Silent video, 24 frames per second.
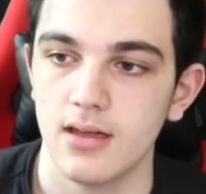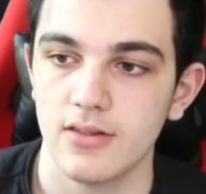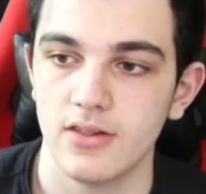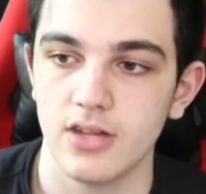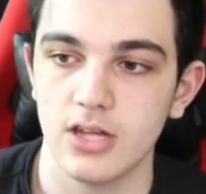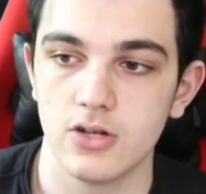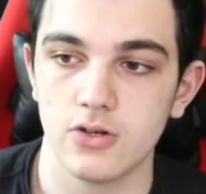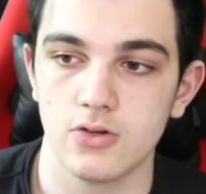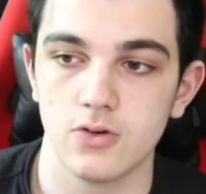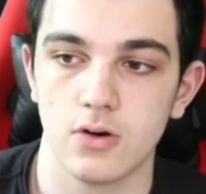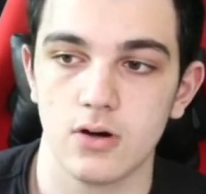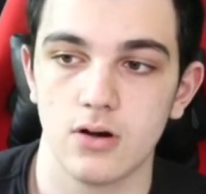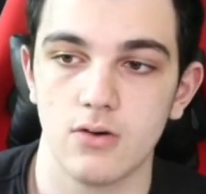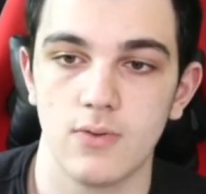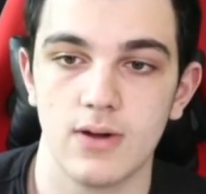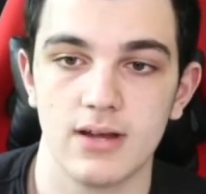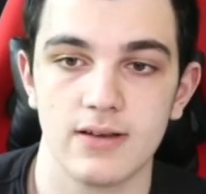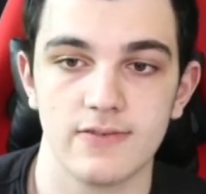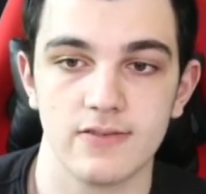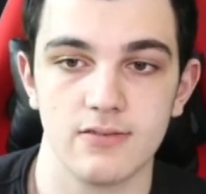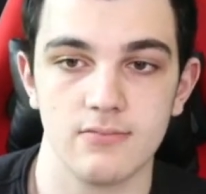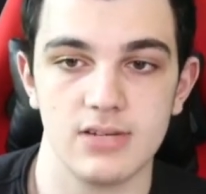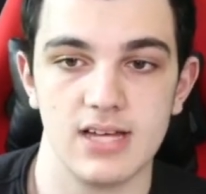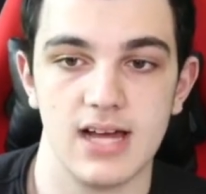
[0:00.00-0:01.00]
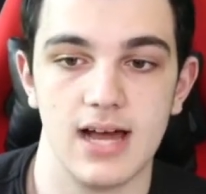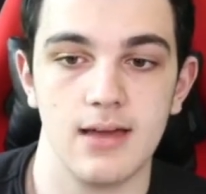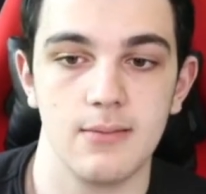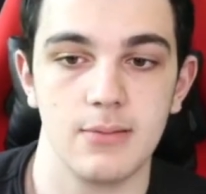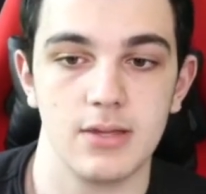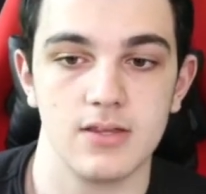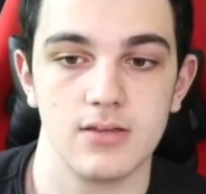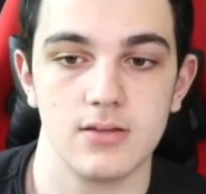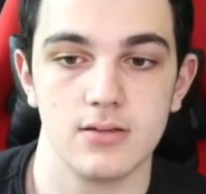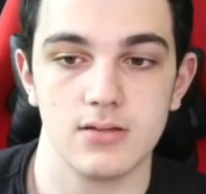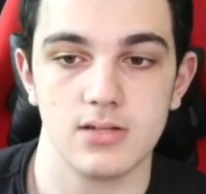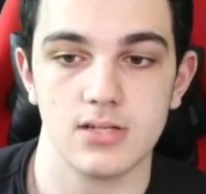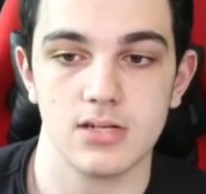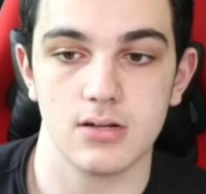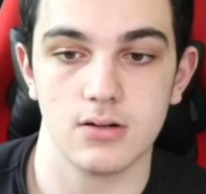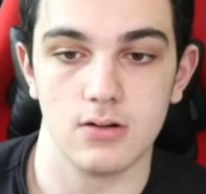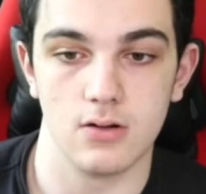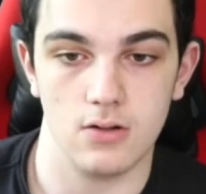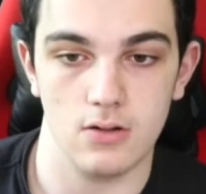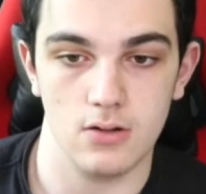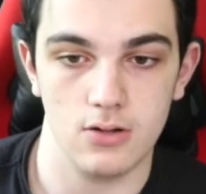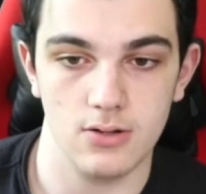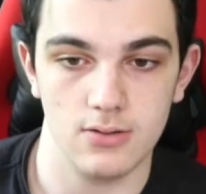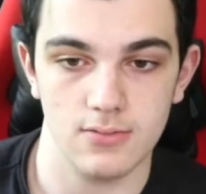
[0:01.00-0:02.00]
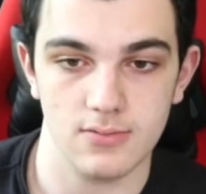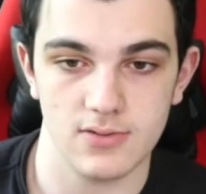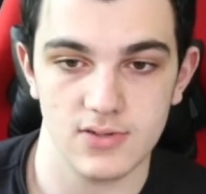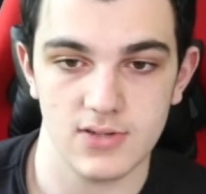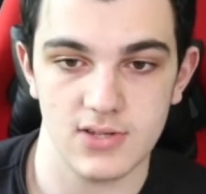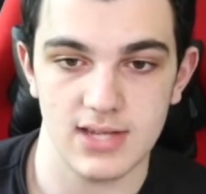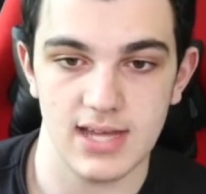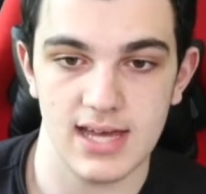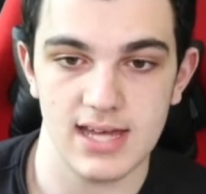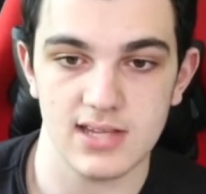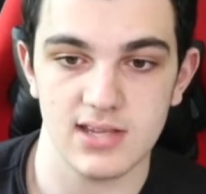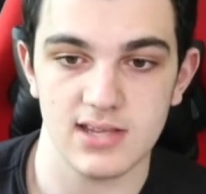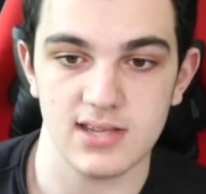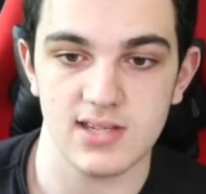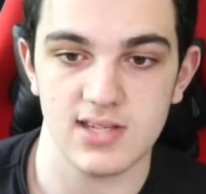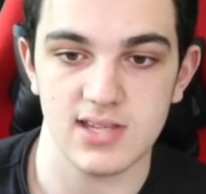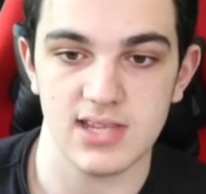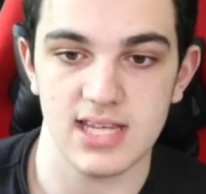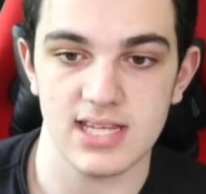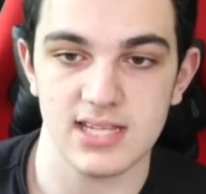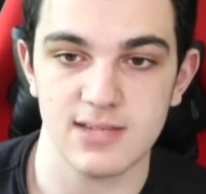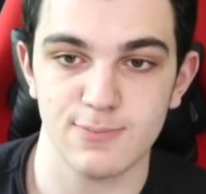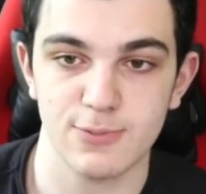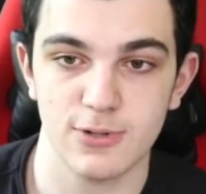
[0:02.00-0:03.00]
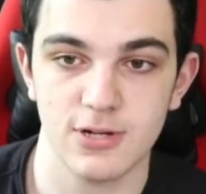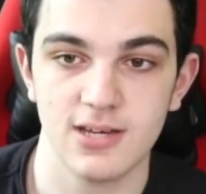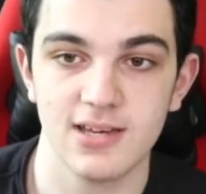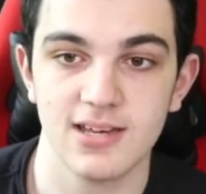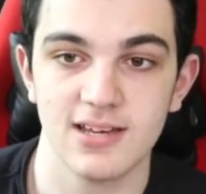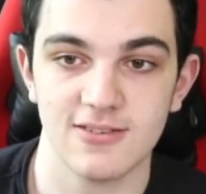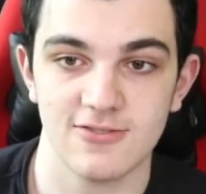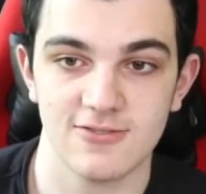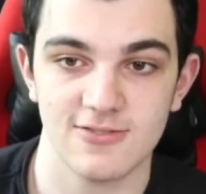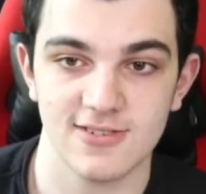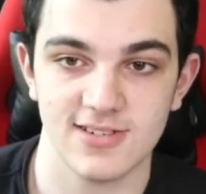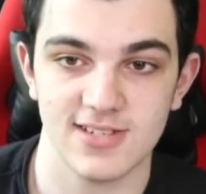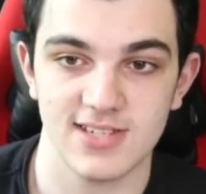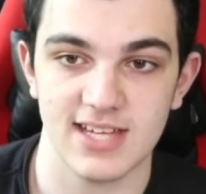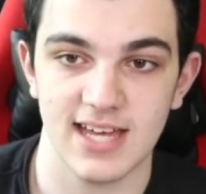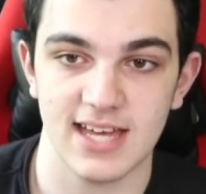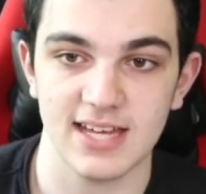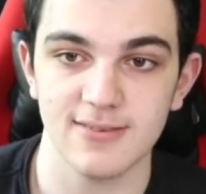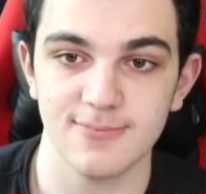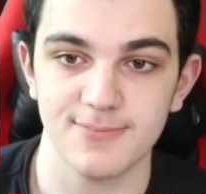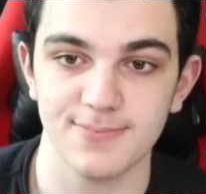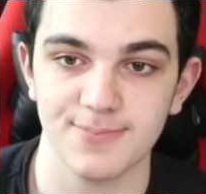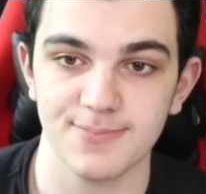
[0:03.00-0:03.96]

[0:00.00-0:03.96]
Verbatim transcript: Lindor went from diamond to gold, so that's pretty interesting.